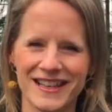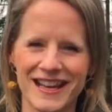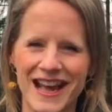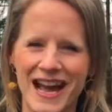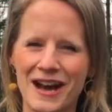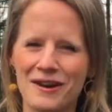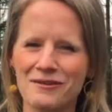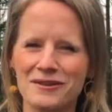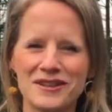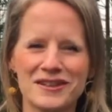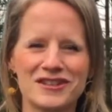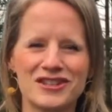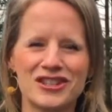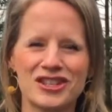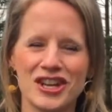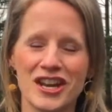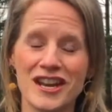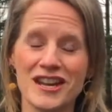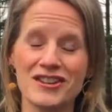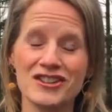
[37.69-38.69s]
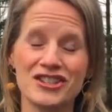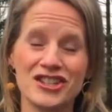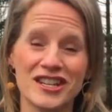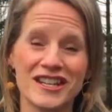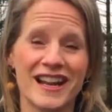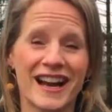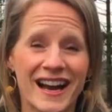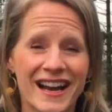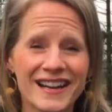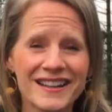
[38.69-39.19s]
how it is
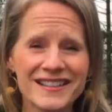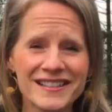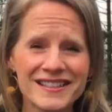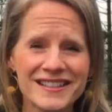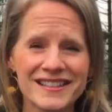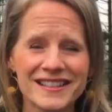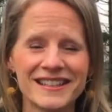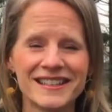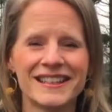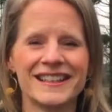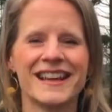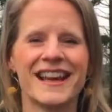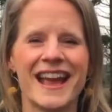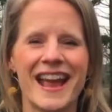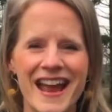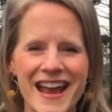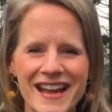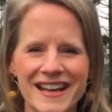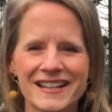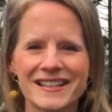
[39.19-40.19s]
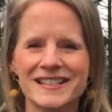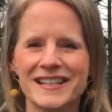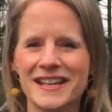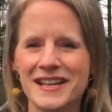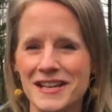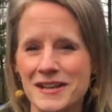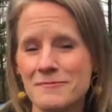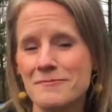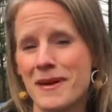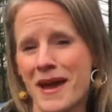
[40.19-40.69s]
changing us and
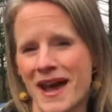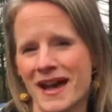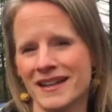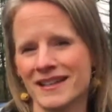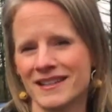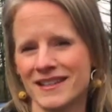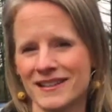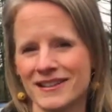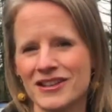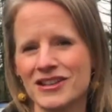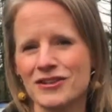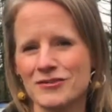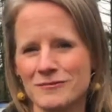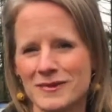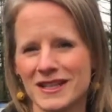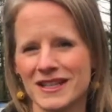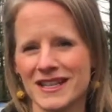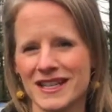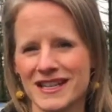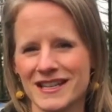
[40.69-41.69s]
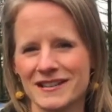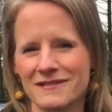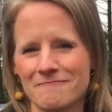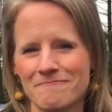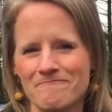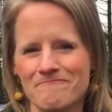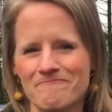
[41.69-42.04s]
impacting human need.